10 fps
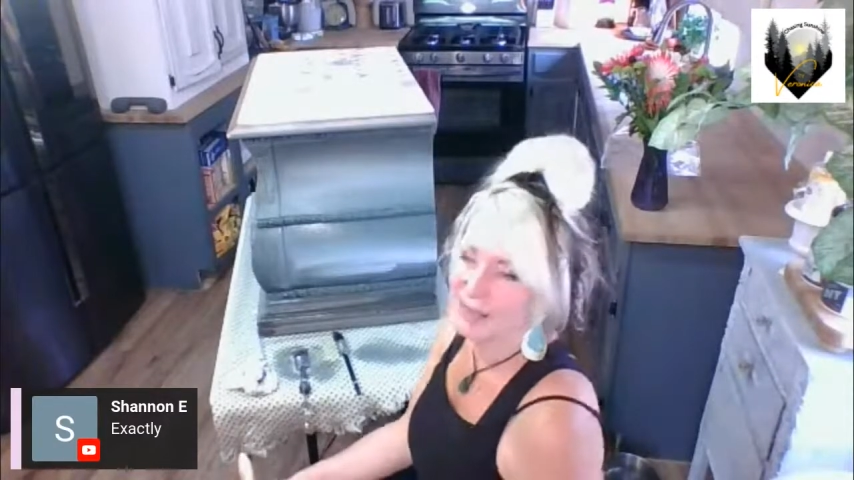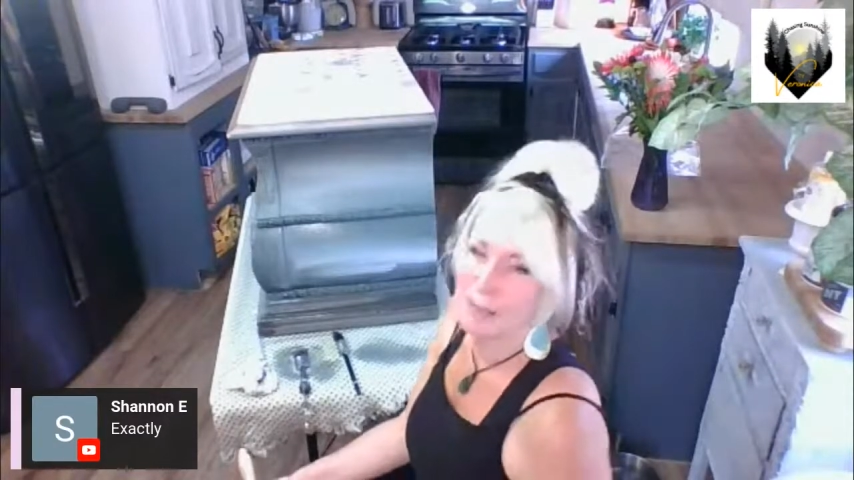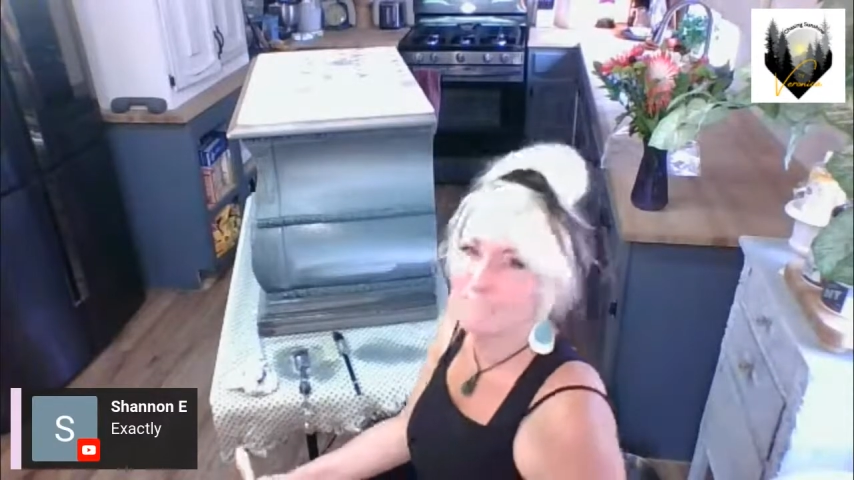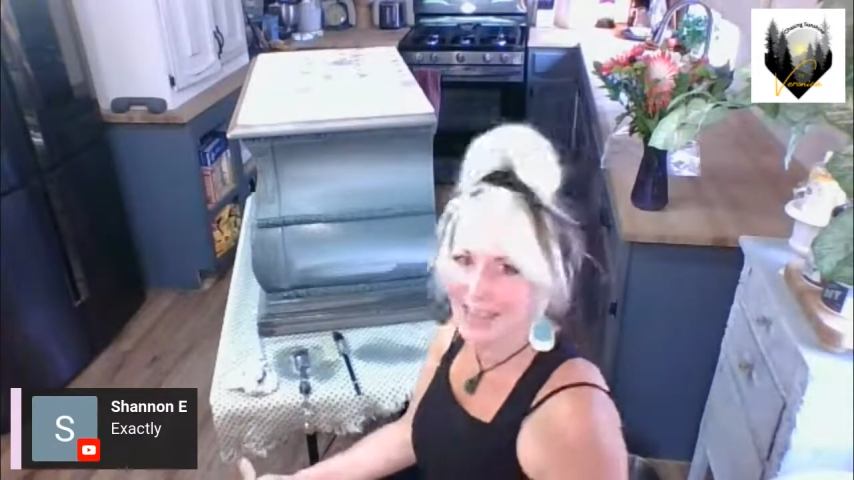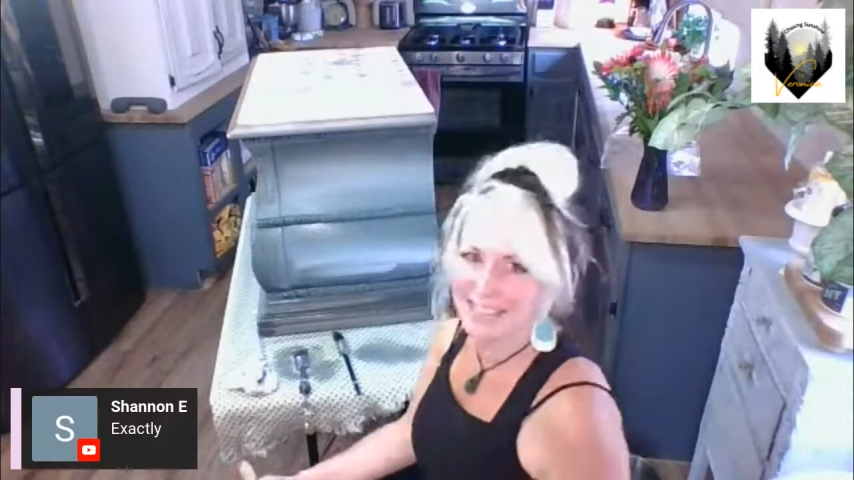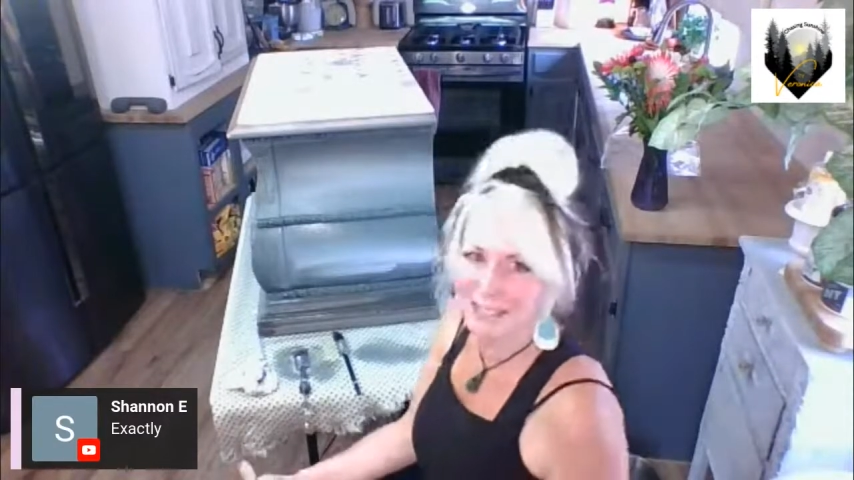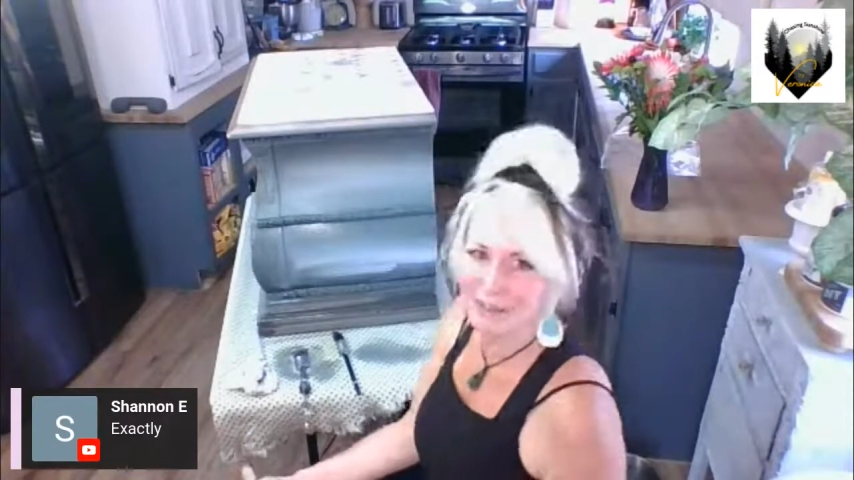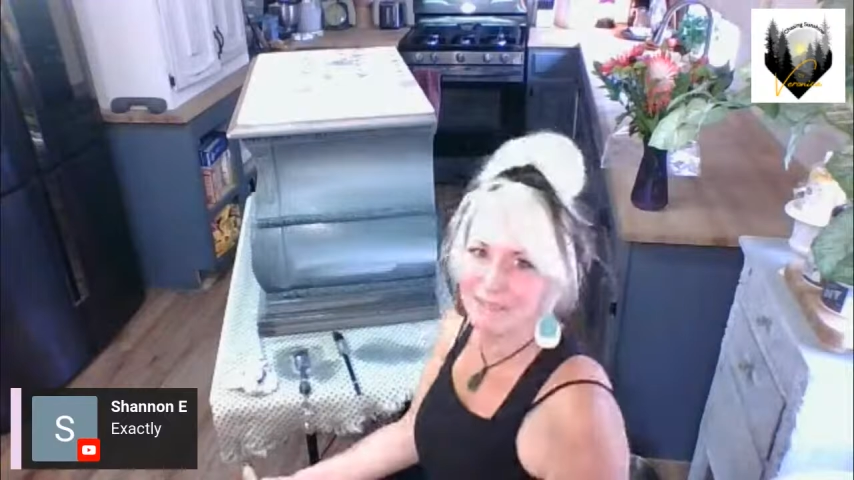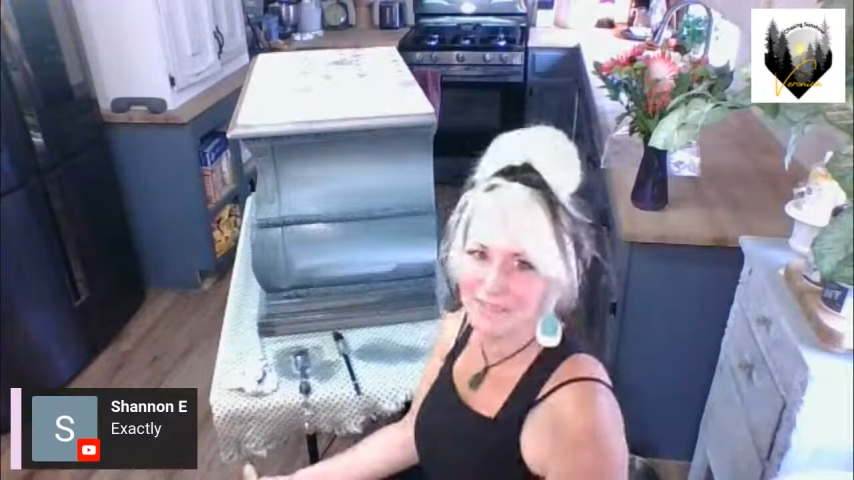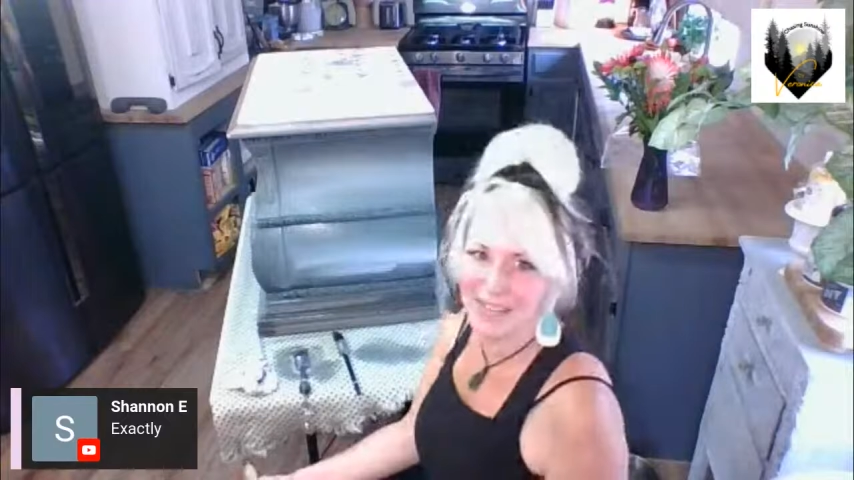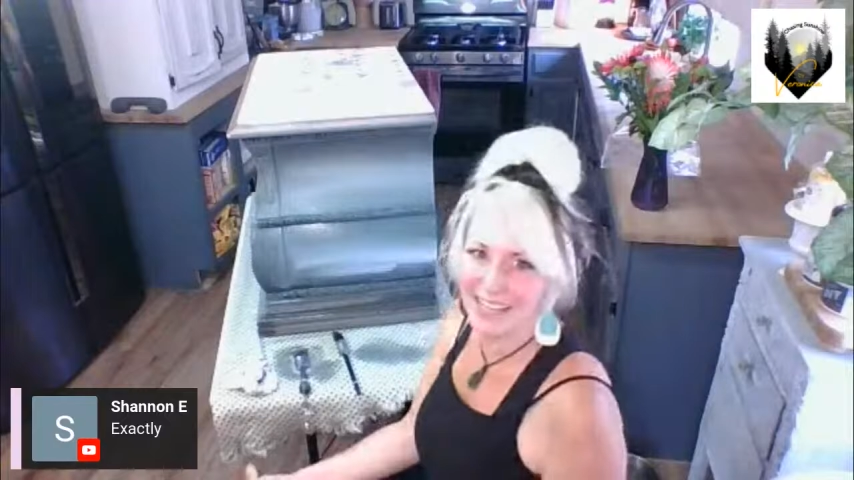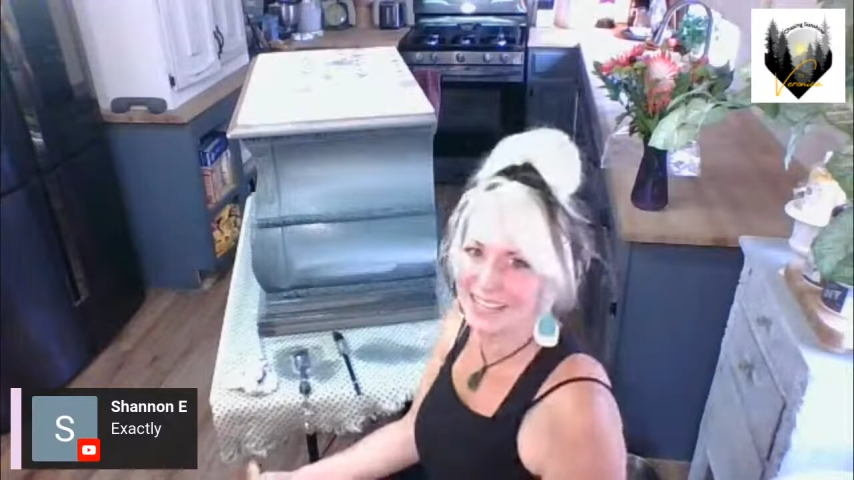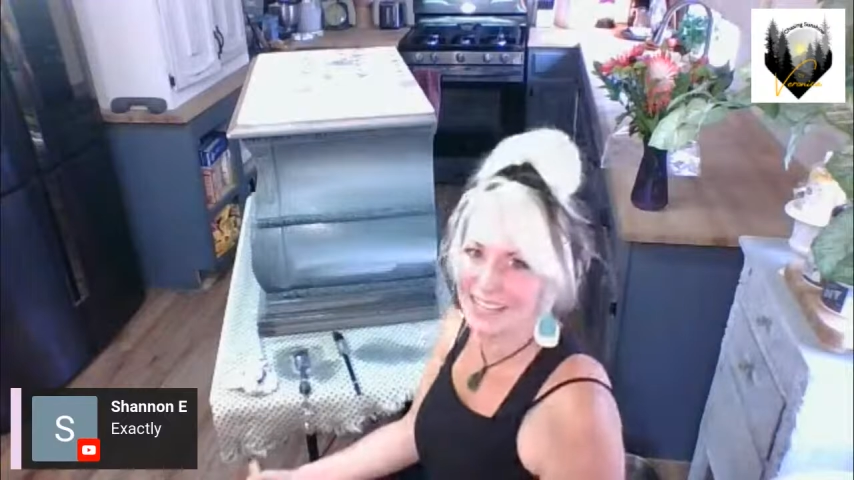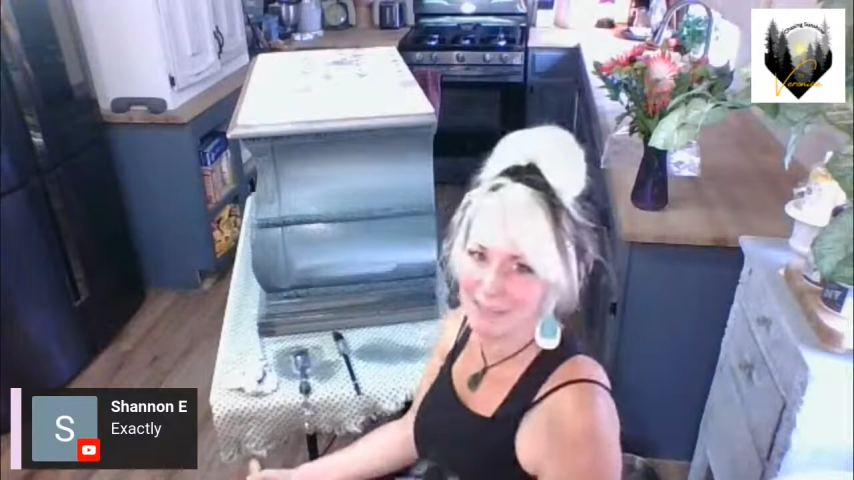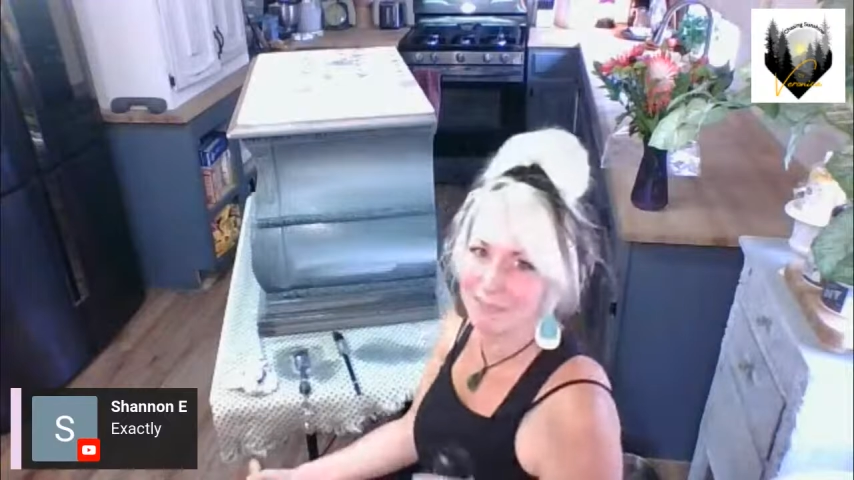But it's been fun,
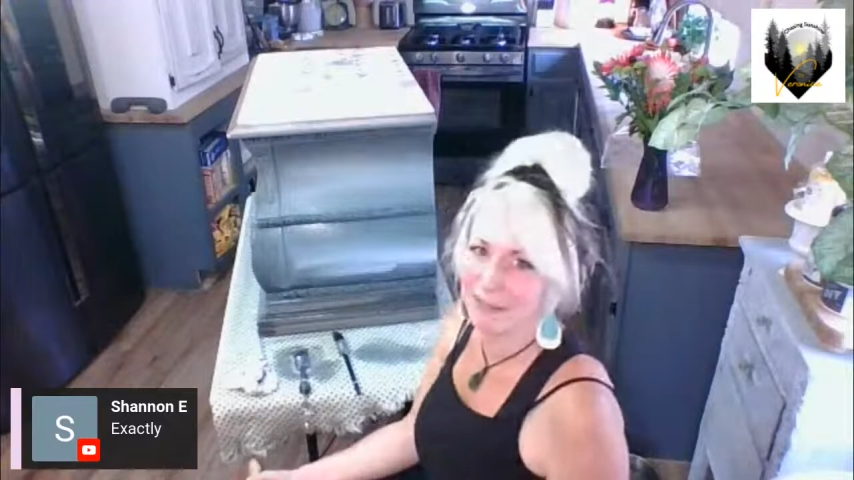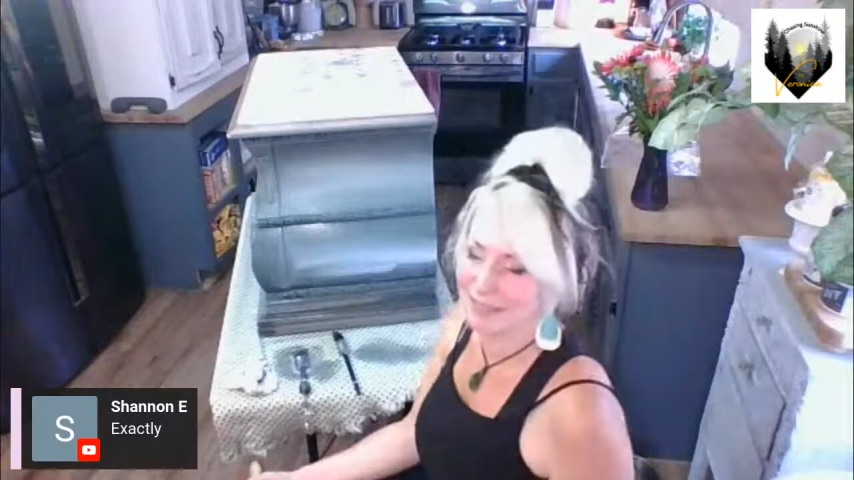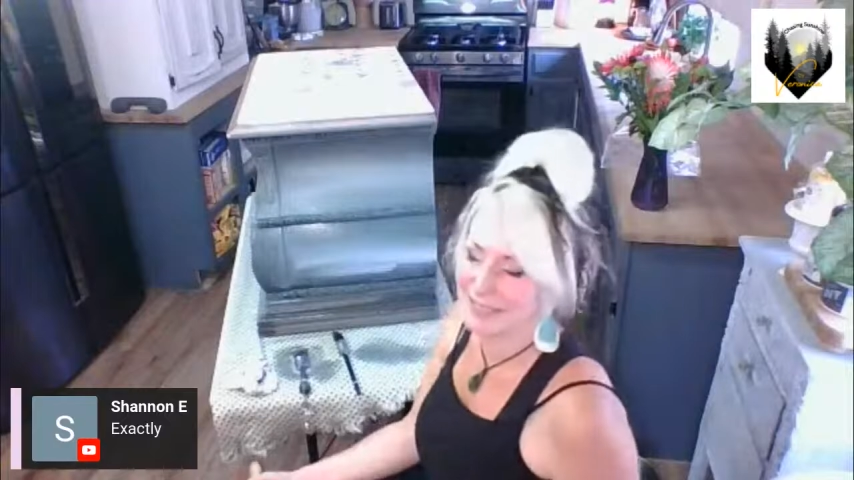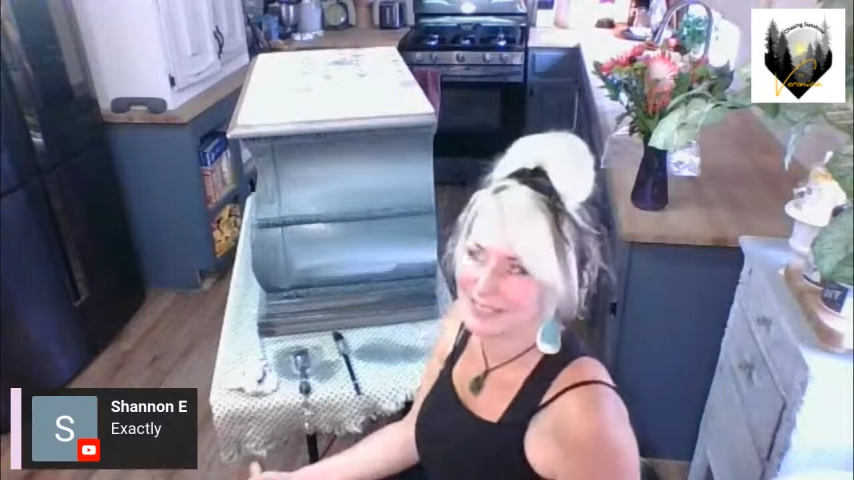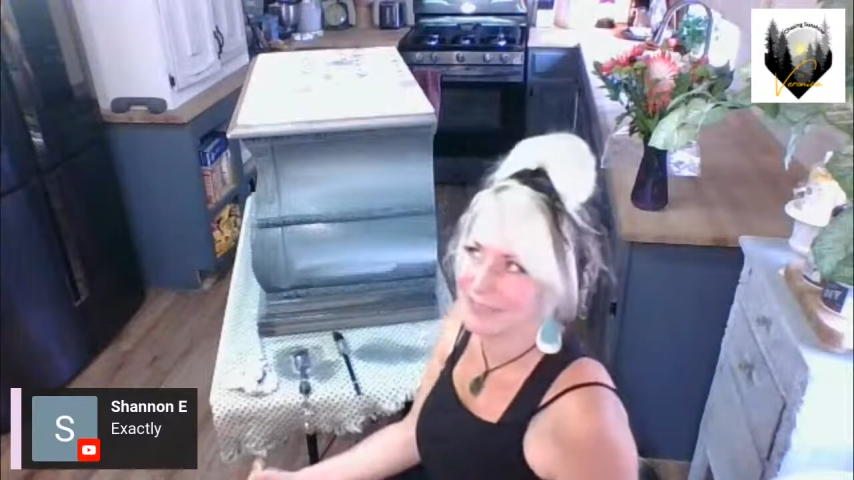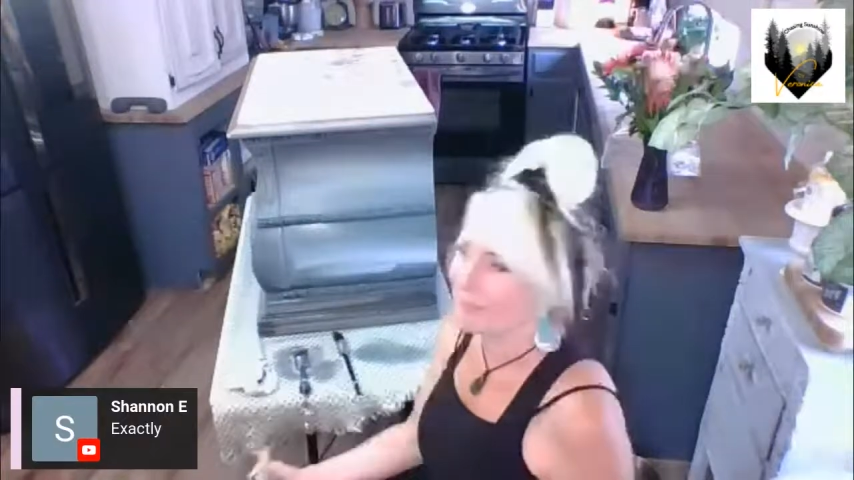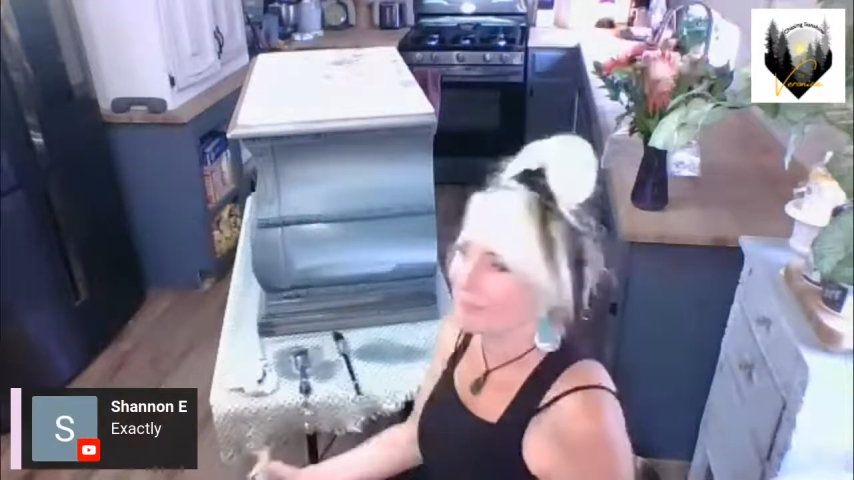and I'm learning so